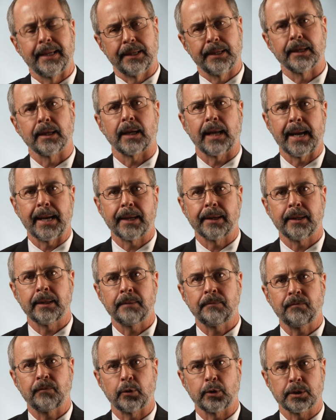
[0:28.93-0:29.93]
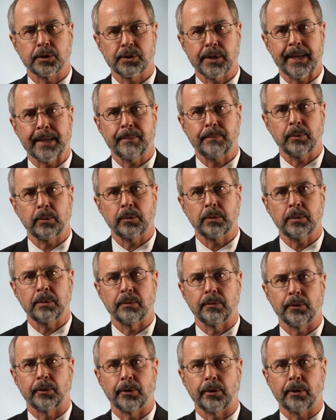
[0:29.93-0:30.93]
In Atlanta, for
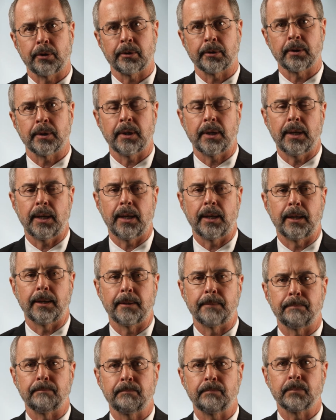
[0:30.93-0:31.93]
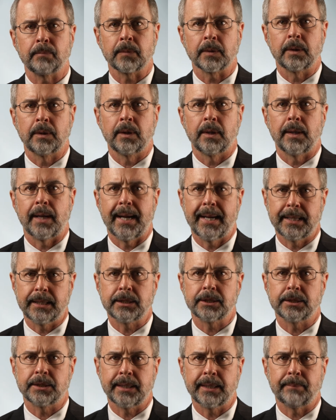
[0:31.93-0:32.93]
example, there are
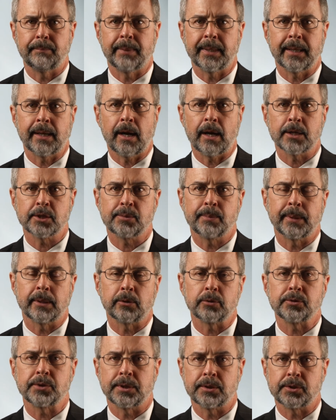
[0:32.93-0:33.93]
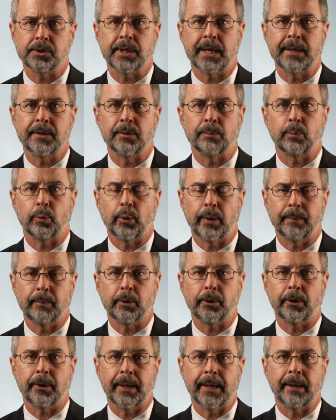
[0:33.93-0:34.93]
8 to 10 big hospitals inside the
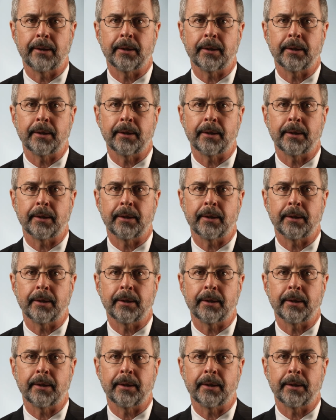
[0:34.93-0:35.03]
perimeter